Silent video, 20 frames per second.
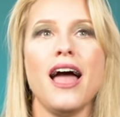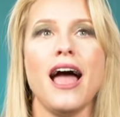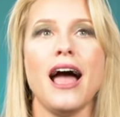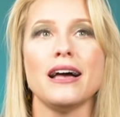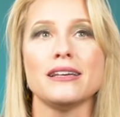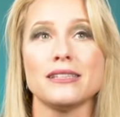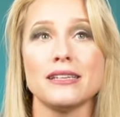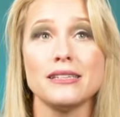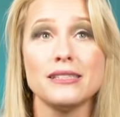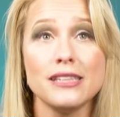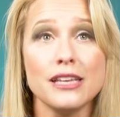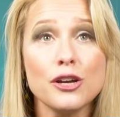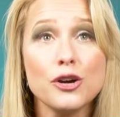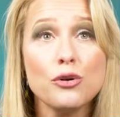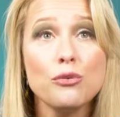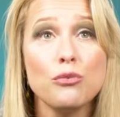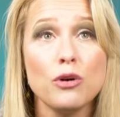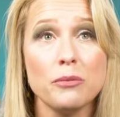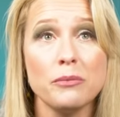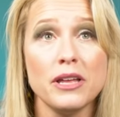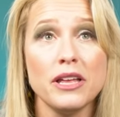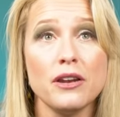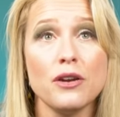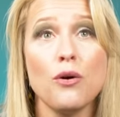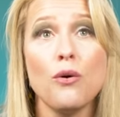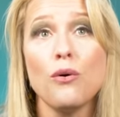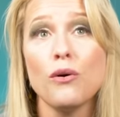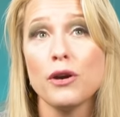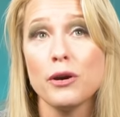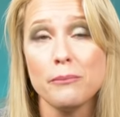As a single woman
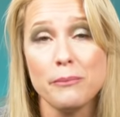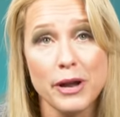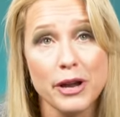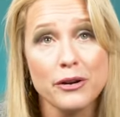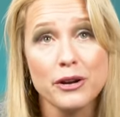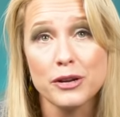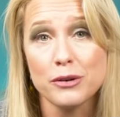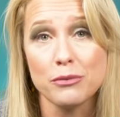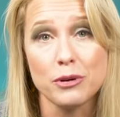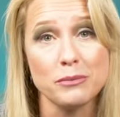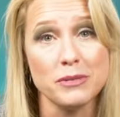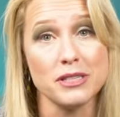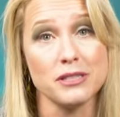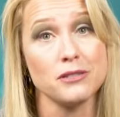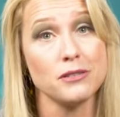or a married woman.